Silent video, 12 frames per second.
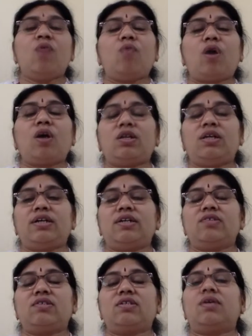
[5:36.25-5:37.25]
what that
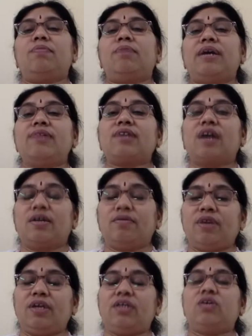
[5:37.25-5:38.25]
is termed as
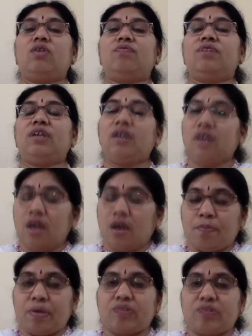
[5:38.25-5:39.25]
conveying of the
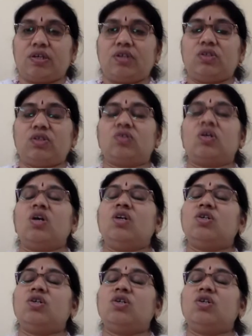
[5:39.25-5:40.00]
messages.